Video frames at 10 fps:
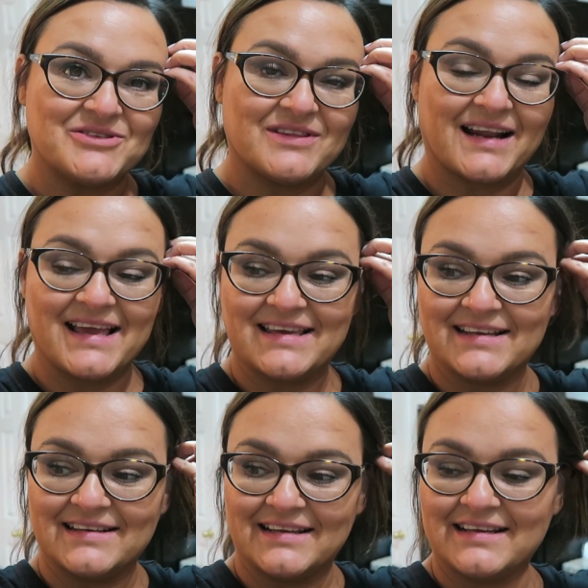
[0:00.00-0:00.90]
so that I
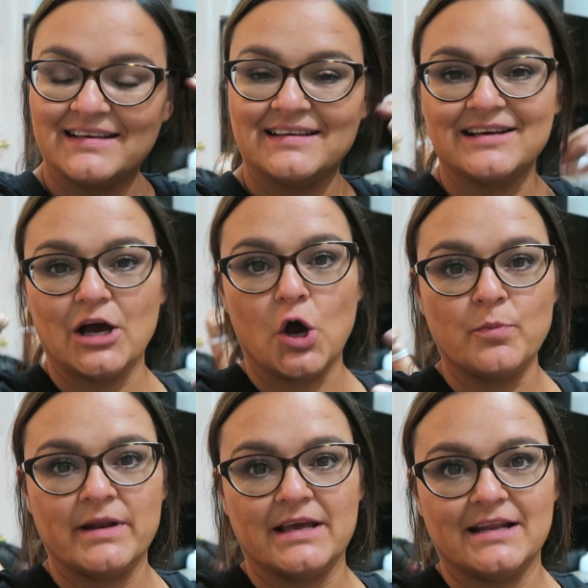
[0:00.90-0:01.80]
can
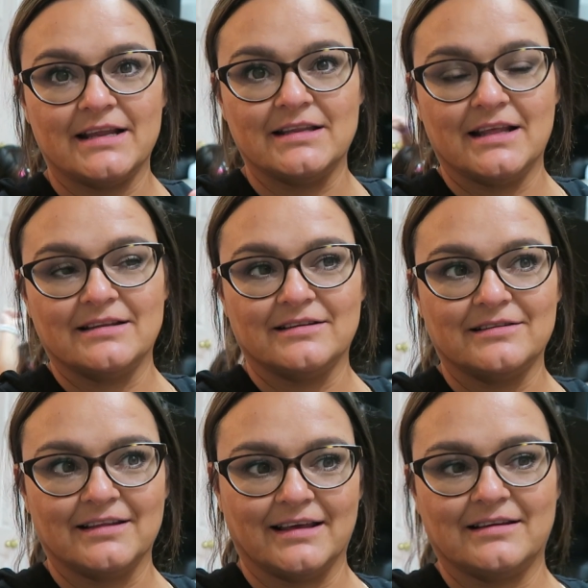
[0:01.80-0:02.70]
open it and then
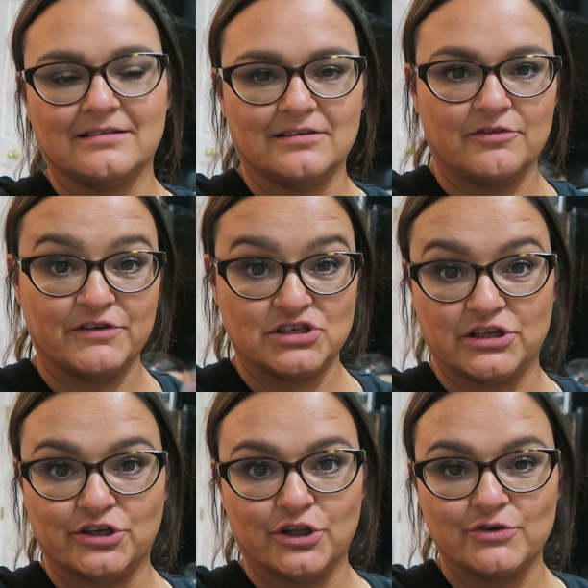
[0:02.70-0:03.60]
like
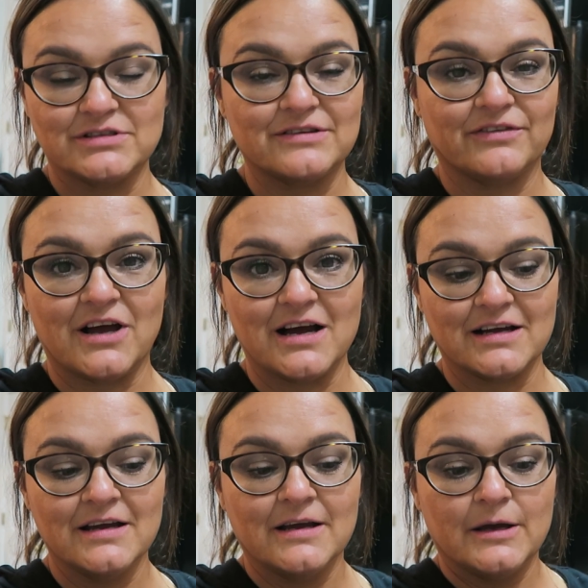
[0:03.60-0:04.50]
officially close the
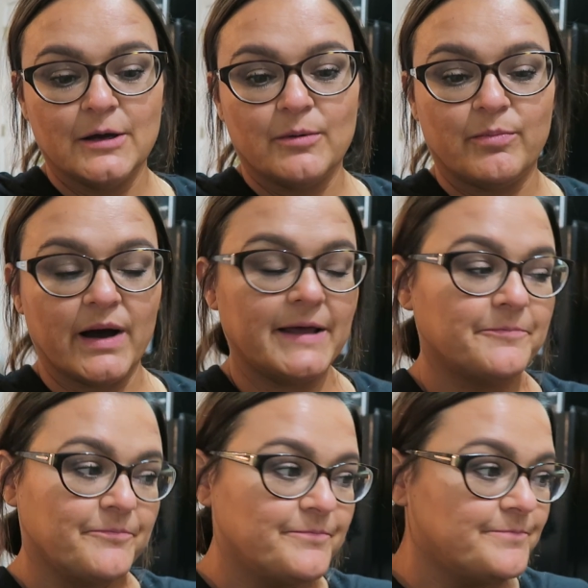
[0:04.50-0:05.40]
vlog. But